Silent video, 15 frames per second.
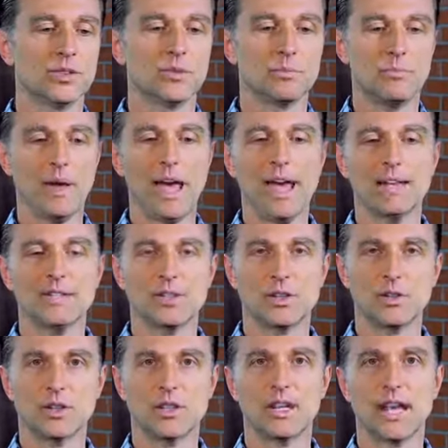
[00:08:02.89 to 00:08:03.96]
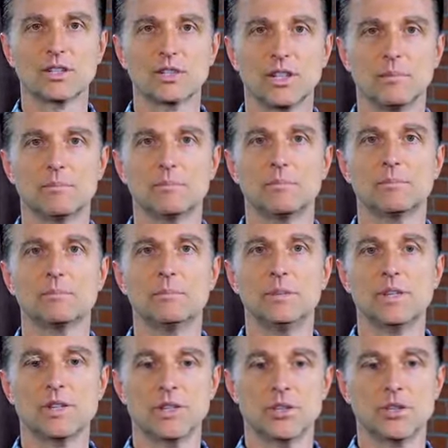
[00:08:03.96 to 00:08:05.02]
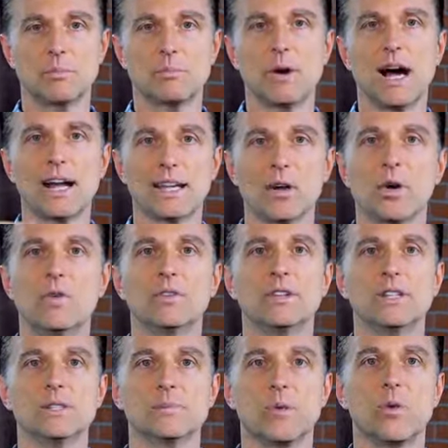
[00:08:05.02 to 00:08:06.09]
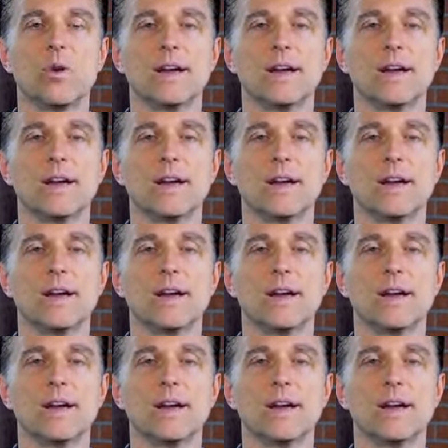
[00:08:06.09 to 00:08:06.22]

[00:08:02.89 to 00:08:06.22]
your bed so you can actually position your body over these